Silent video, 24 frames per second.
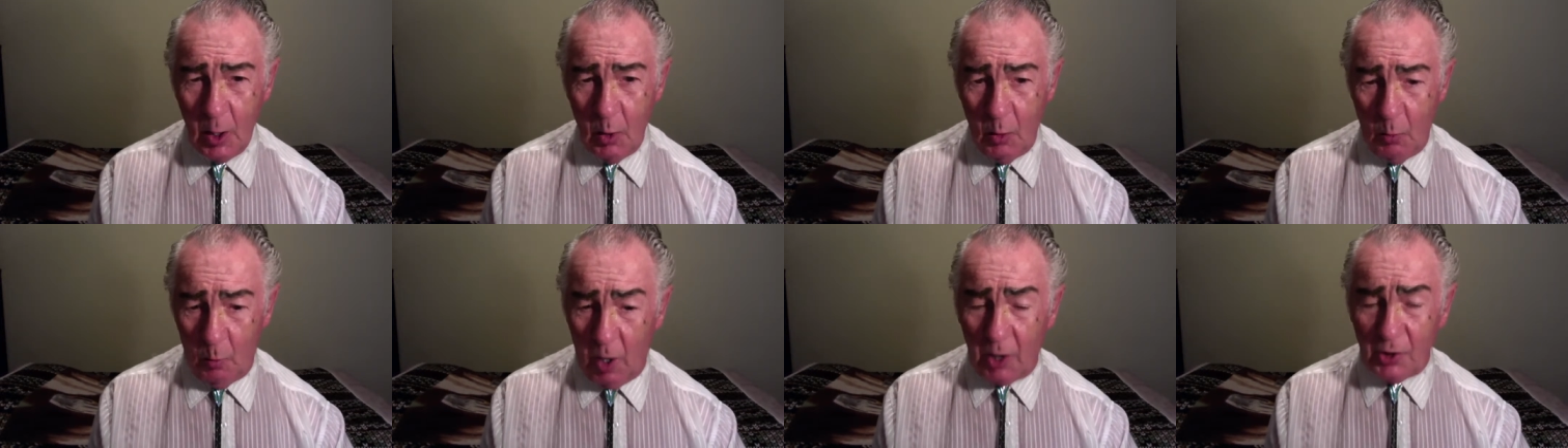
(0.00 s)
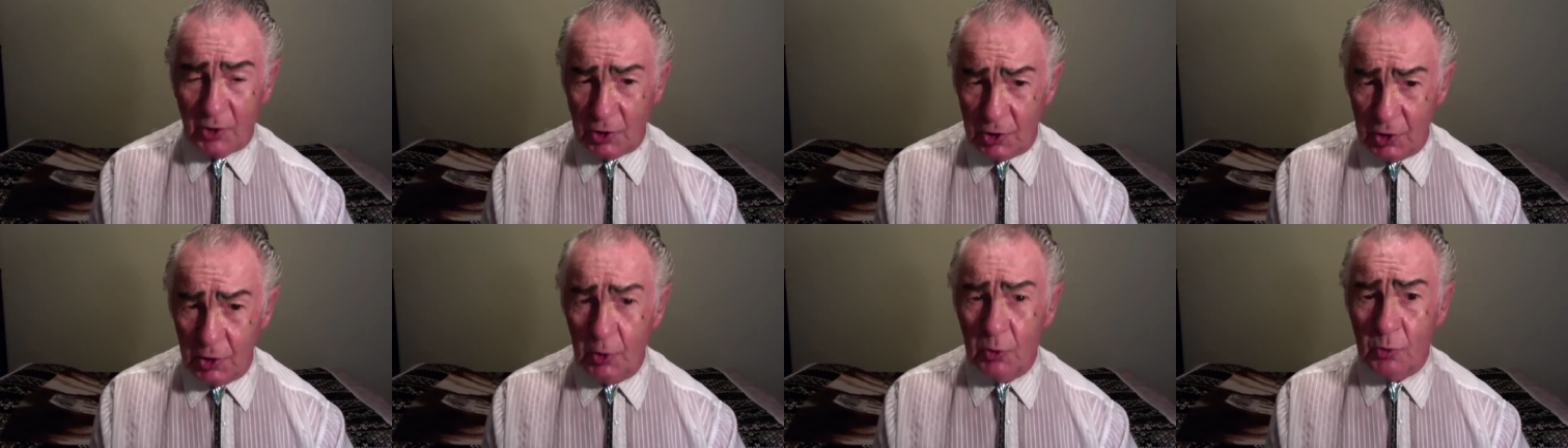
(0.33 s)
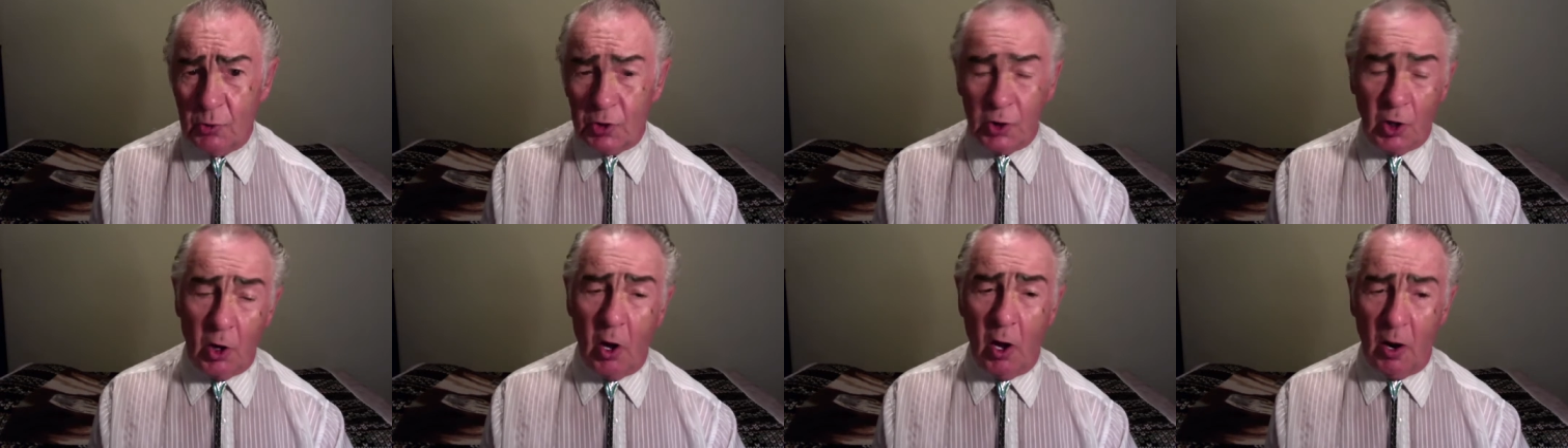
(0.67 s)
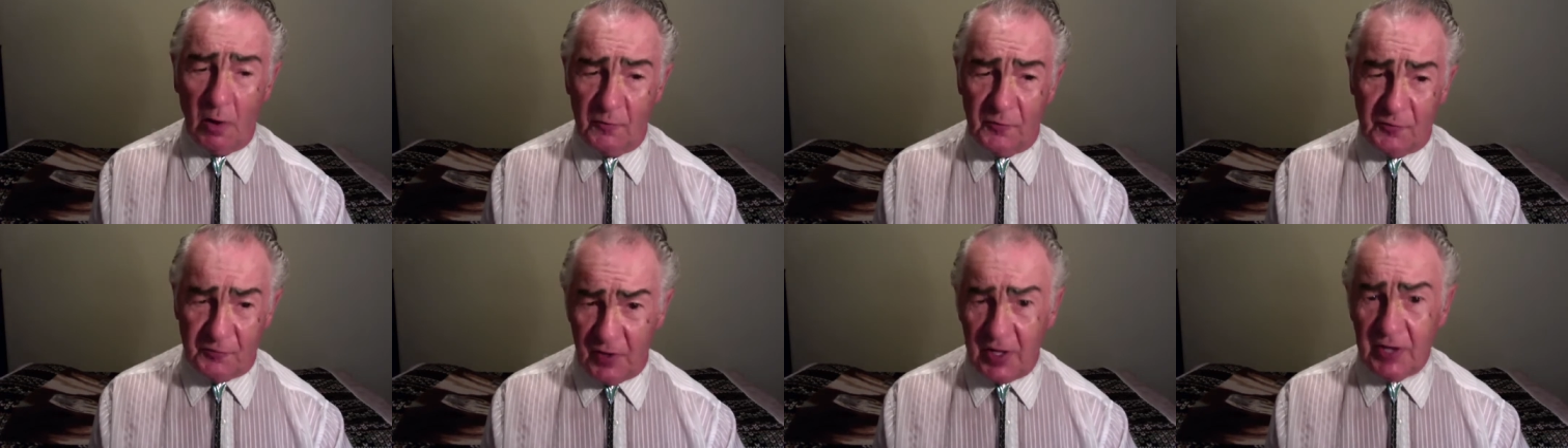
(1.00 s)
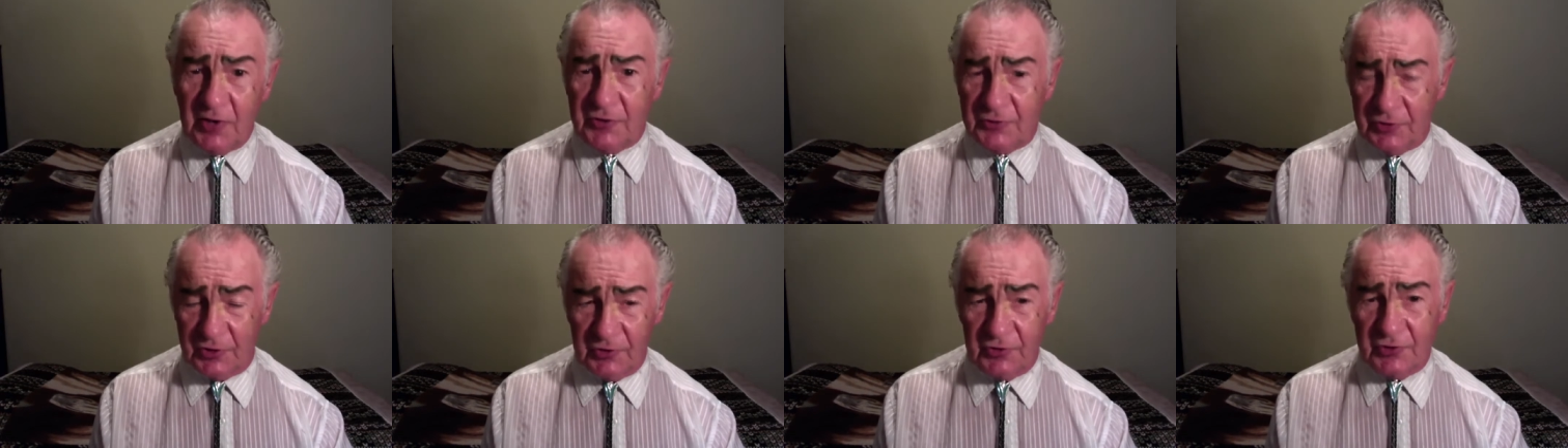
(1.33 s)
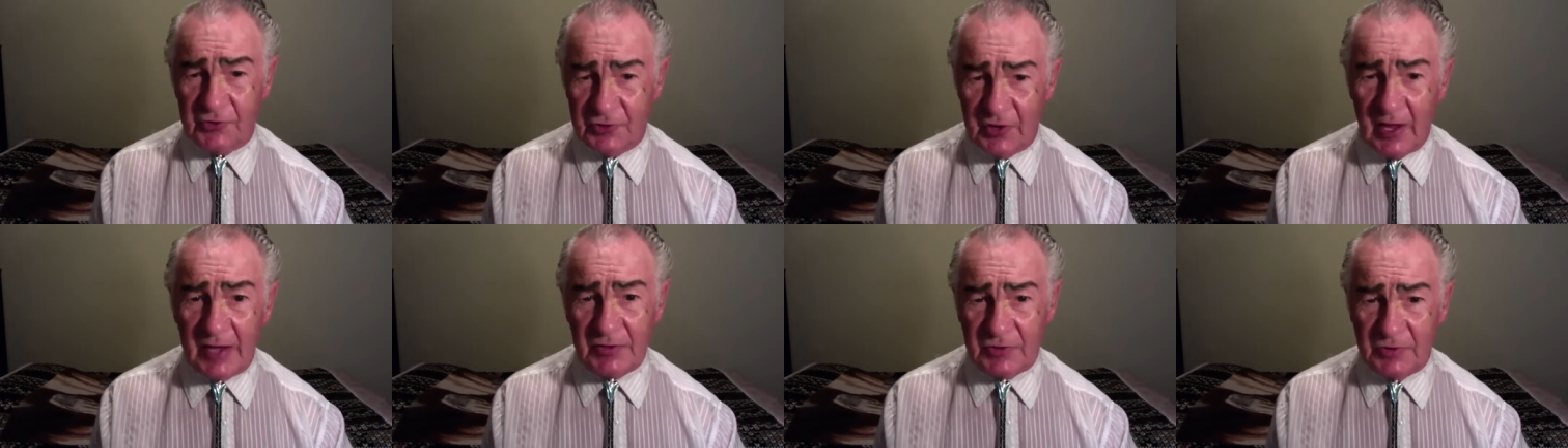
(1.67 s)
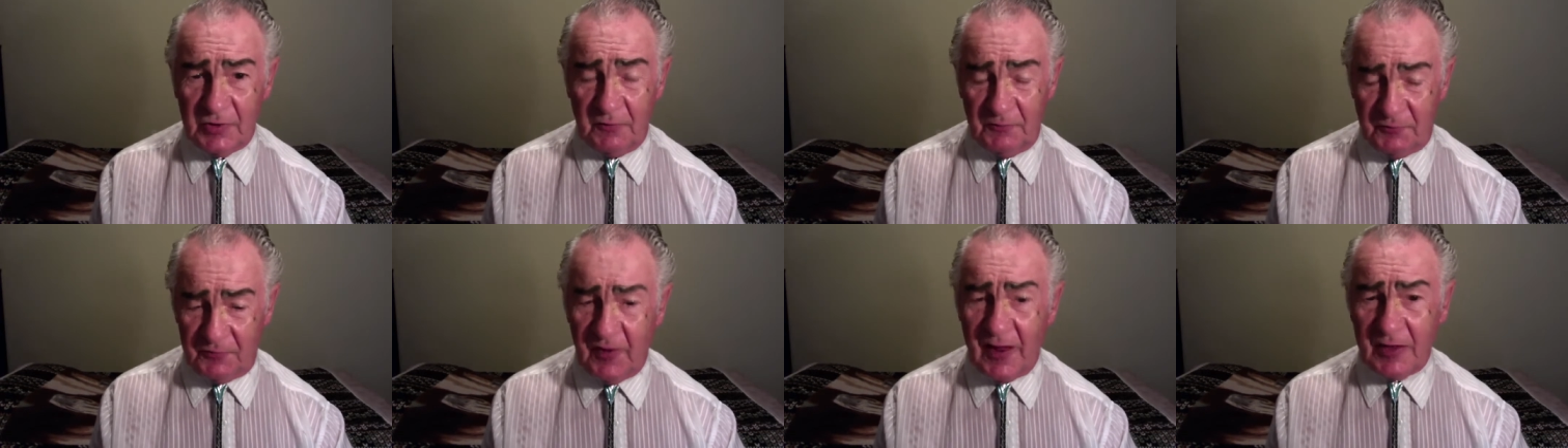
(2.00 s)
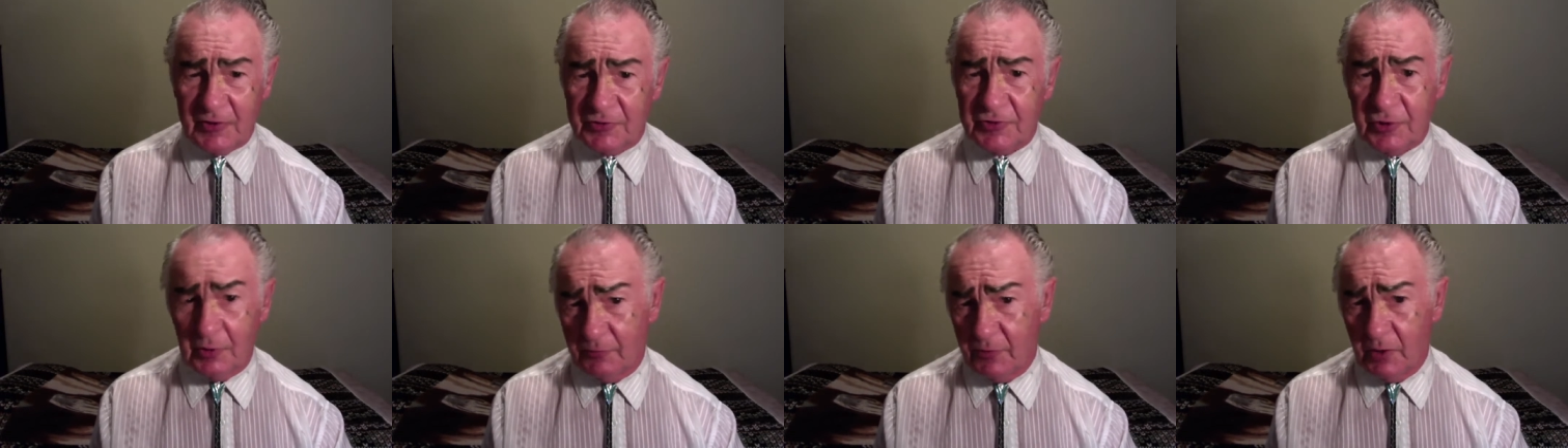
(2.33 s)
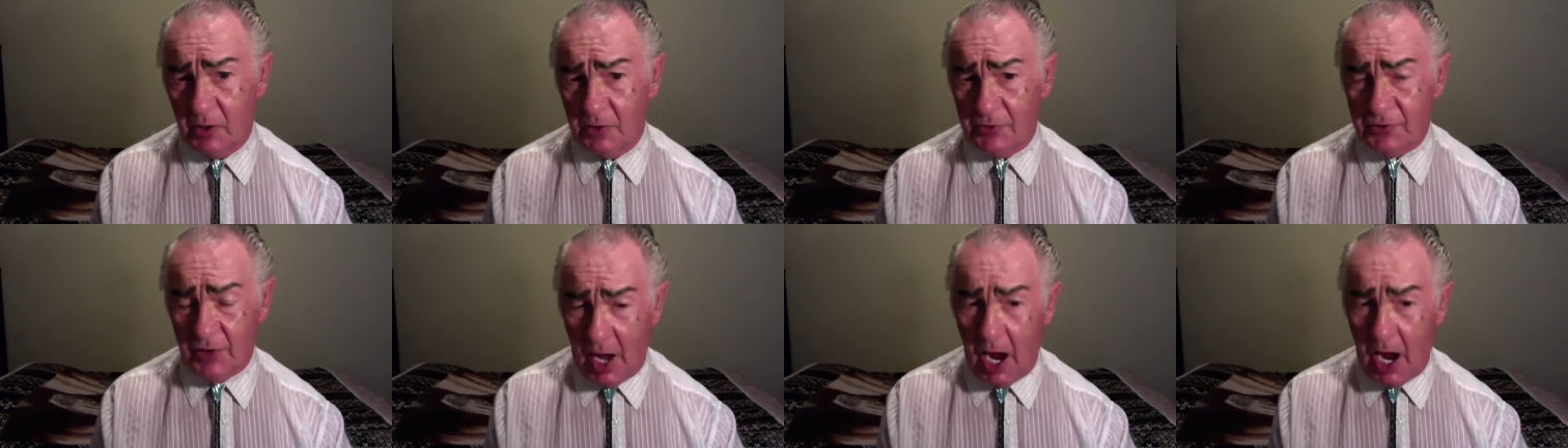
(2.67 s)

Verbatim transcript: What you call feasts and festivals